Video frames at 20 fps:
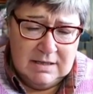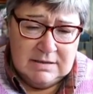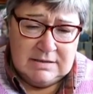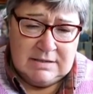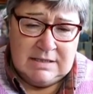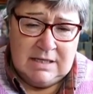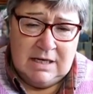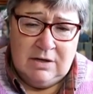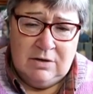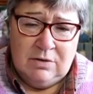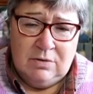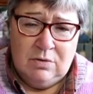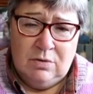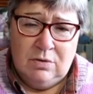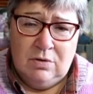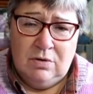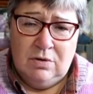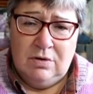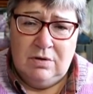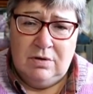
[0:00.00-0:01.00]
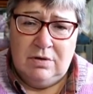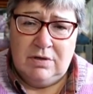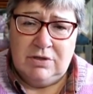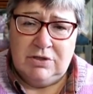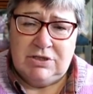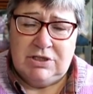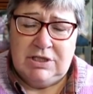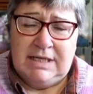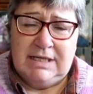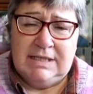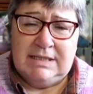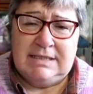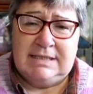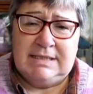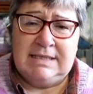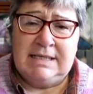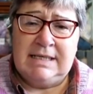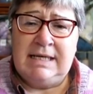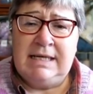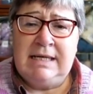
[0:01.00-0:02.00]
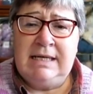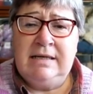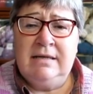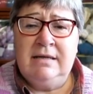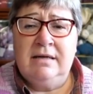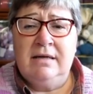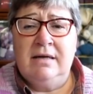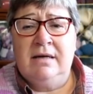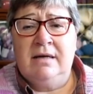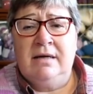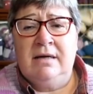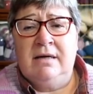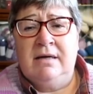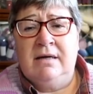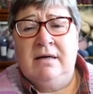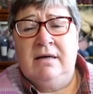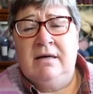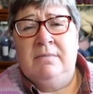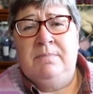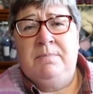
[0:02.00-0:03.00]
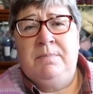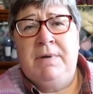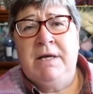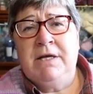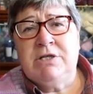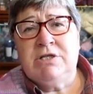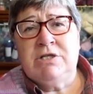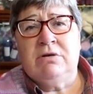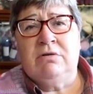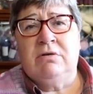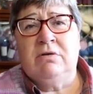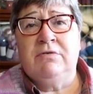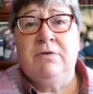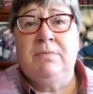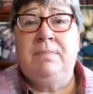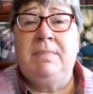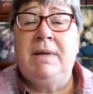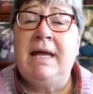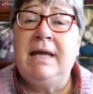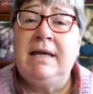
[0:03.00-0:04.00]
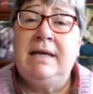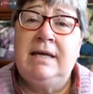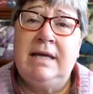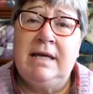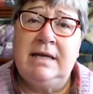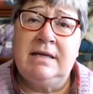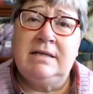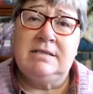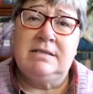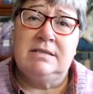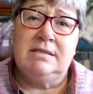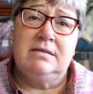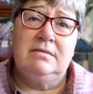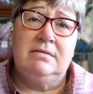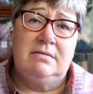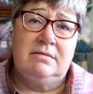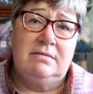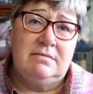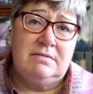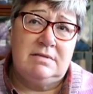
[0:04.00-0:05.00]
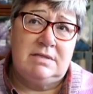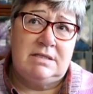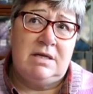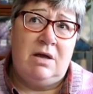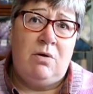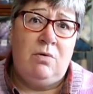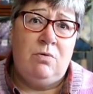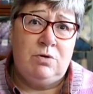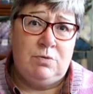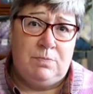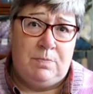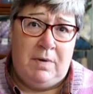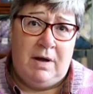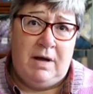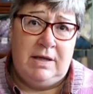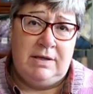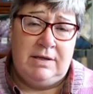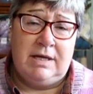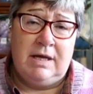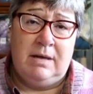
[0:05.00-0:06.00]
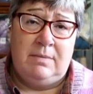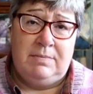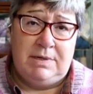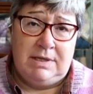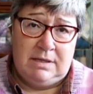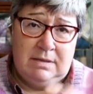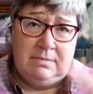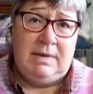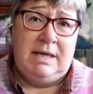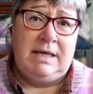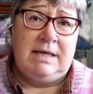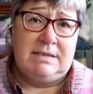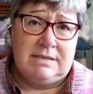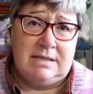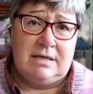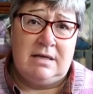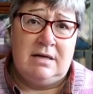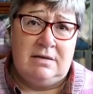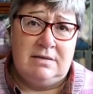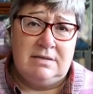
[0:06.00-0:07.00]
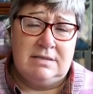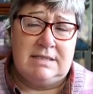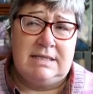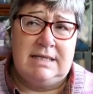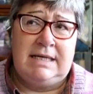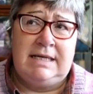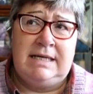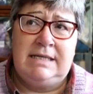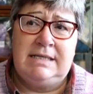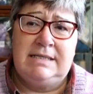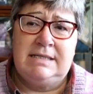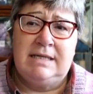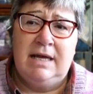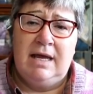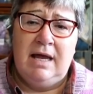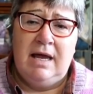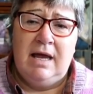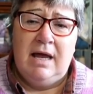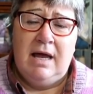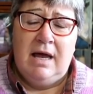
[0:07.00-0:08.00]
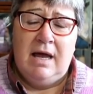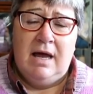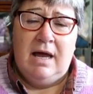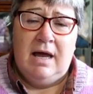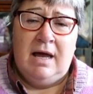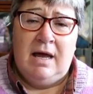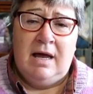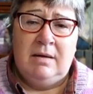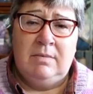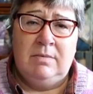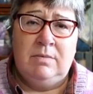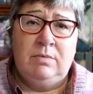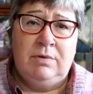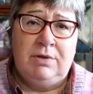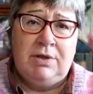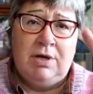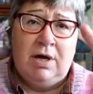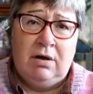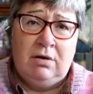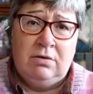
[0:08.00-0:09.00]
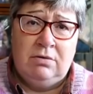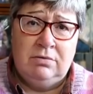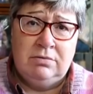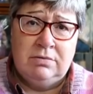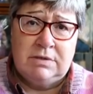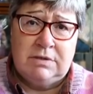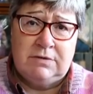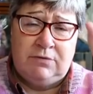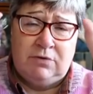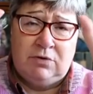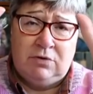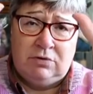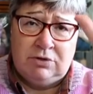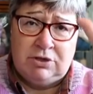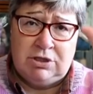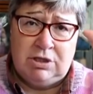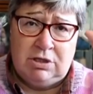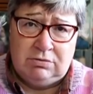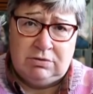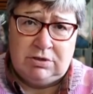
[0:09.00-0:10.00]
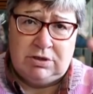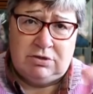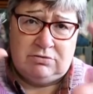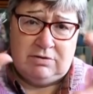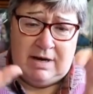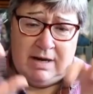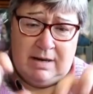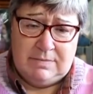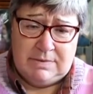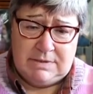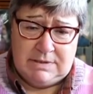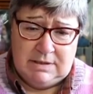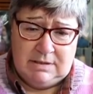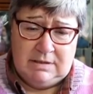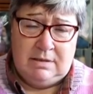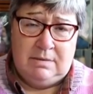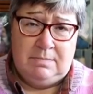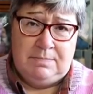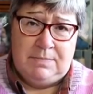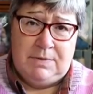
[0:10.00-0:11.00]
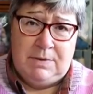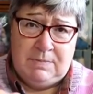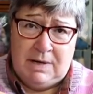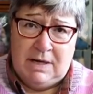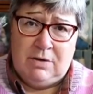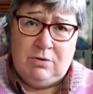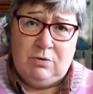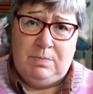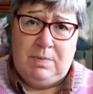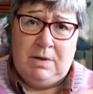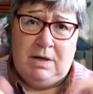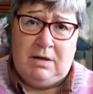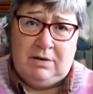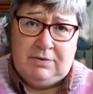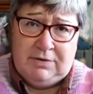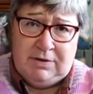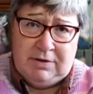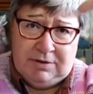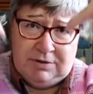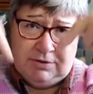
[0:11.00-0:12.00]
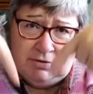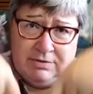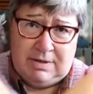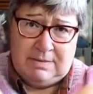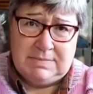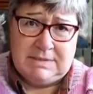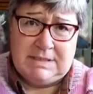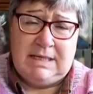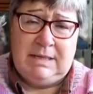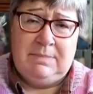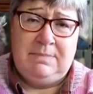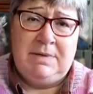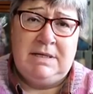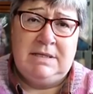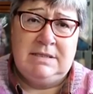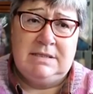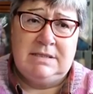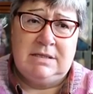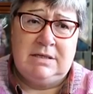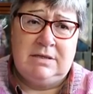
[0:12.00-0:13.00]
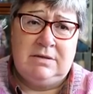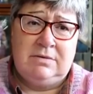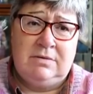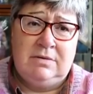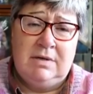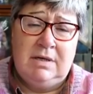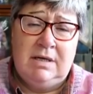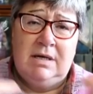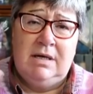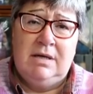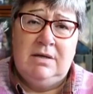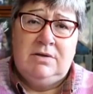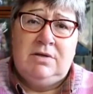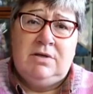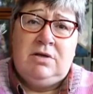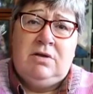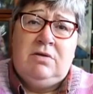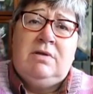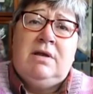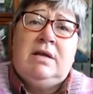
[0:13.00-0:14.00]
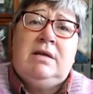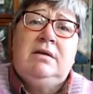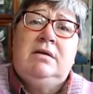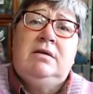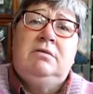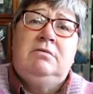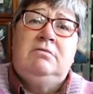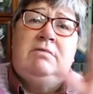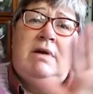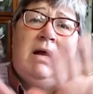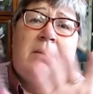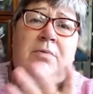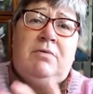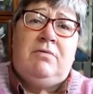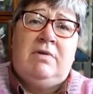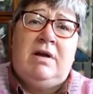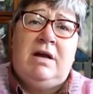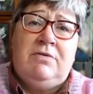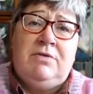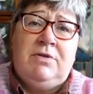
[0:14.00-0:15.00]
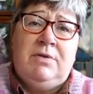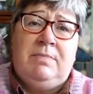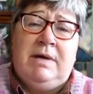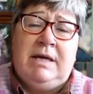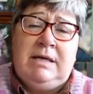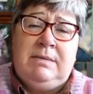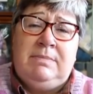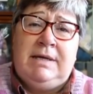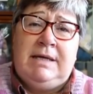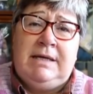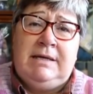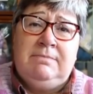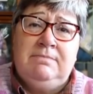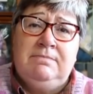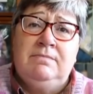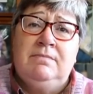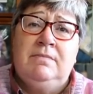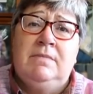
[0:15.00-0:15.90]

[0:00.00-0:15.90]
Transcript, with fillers: So she had seen uh, a picture of a blanket sold by the company that makes the car seat um, with holes for shoulder straps and the, the buckle part that the straps clip into that you then can wrap around the baby.